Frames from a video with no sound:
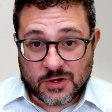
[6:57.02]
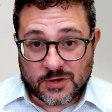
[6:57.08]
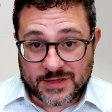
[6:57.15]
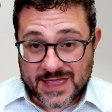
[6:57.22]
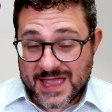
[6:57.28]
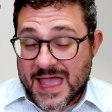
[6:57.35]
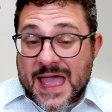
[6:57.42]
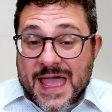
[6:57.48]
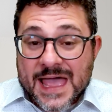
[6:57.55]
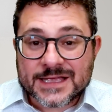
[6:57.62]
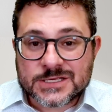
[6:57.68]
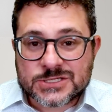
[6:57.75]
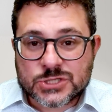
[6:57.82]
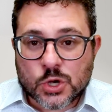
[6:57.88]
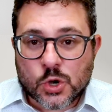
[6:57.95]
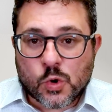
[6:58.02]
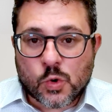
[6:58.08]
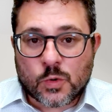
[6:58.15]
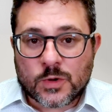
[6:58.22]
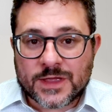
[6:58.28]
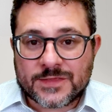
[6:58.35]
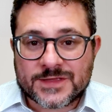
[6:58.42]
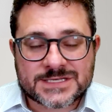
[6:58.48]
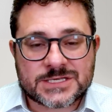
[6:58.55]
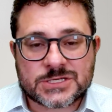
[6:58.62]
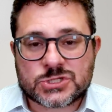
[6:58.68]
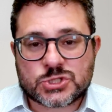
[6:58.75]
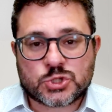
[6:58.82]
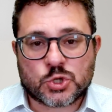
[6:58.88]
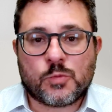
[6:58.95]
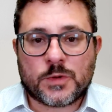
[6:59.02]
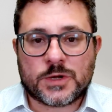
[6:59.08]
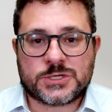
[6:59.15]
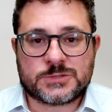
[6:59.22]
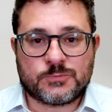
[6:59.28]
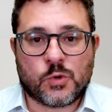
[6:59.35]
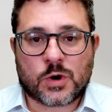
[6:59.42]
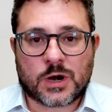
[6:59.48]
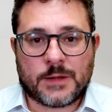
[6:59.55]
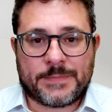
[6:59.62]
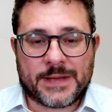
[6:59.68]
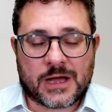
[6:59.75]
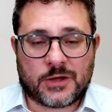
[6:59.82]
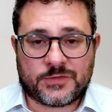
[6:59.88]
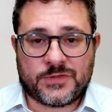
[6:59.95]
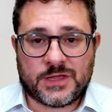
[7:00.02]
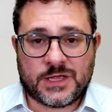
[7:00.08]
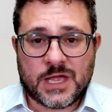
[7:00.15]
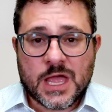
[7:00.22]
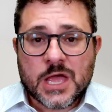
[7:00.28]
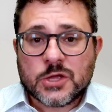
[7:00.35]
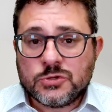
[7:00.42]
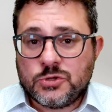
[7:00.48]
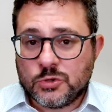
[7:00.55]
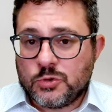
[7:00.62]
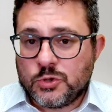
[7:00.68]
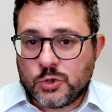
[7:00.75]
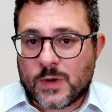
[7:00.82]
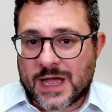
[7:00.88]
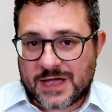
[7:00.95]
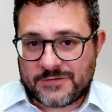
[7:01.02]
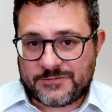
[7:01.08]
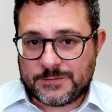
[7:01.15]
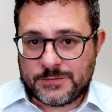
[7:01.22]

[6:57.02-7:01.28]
Okay. And so this is so much more about the do you have